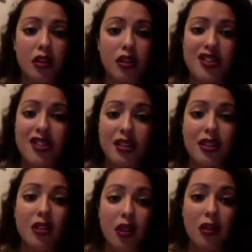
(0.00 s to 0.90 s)
just going to
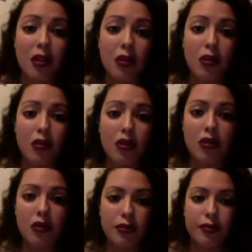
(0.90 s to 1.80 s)
go,
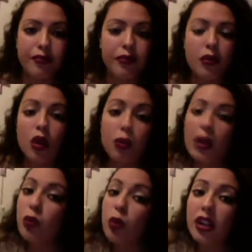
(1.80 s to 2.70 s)
or
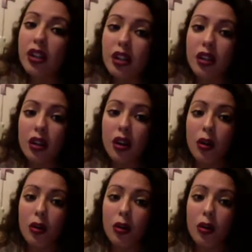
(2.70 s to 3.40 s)
when we're going to go.